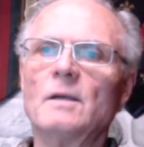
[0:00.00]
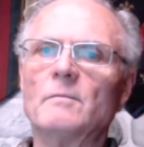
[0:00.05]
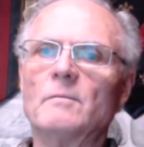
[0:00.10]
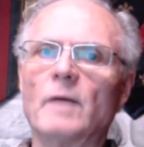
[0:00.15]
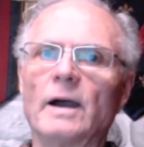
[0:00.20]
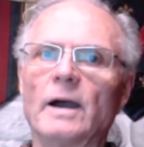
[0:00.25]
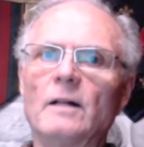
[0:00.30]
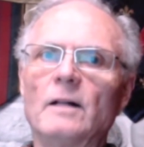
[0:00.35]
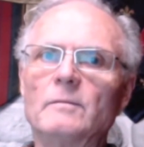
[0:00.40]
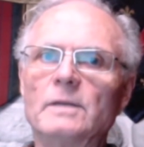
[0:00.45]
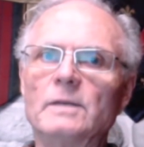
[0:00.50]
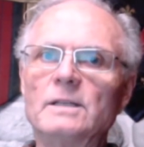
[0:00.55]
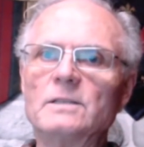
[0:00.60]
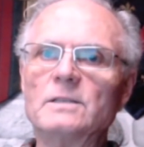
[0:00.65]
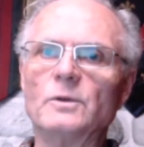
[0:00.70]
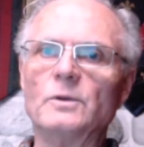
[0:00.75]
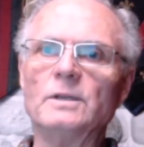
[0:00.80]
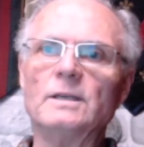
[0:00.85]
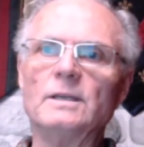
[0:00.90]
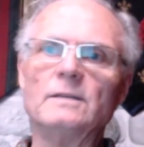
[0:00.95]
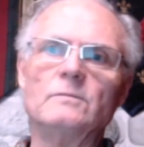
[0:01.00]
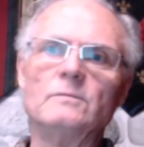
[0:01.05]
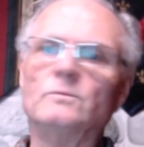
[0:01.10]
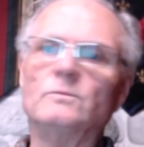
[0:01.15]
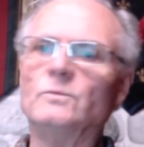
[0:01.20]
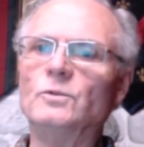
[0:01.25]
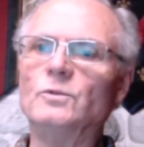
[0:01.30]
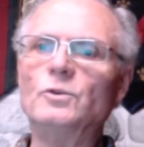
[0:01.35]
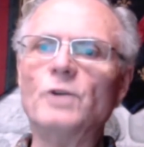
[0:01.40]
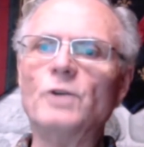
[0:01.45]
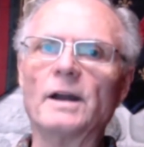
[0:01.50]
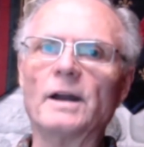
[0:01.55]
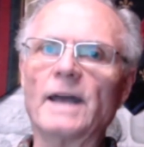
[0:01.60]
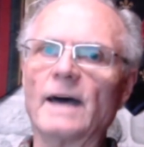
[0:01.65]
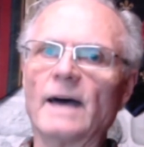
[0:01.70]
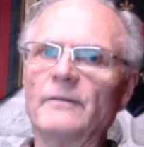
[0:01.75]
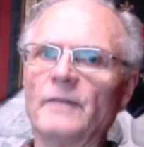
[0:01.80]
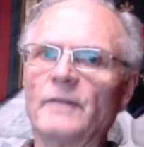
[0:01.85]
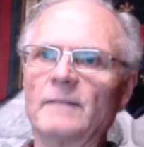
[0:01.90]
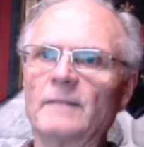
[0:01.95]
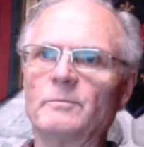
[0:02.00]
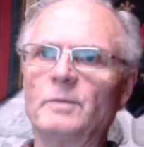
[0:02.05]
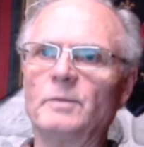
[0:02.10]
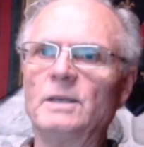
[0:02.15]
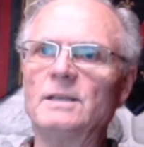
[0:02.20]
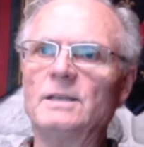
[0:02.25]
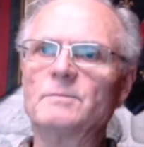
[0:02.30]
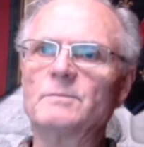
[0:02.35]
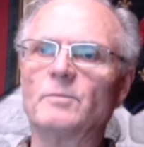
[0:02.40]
by all means, we do not have that piece,